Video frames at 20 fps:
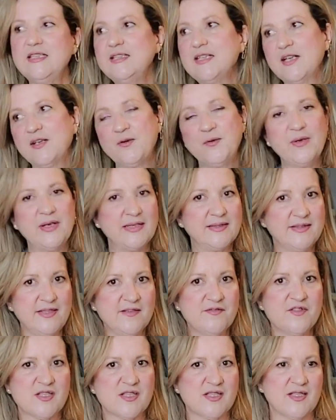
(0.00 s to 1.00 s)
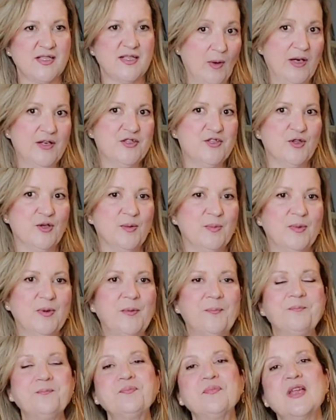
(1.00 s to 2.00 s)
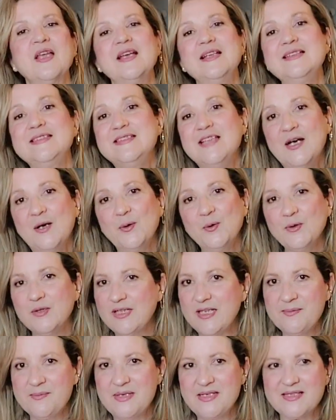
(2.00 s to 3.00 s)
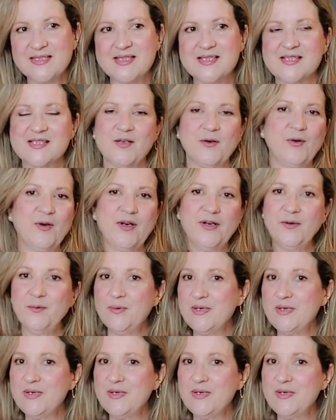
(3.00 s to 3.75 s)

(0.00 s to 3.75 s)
in a creative's wardrobe. No limits or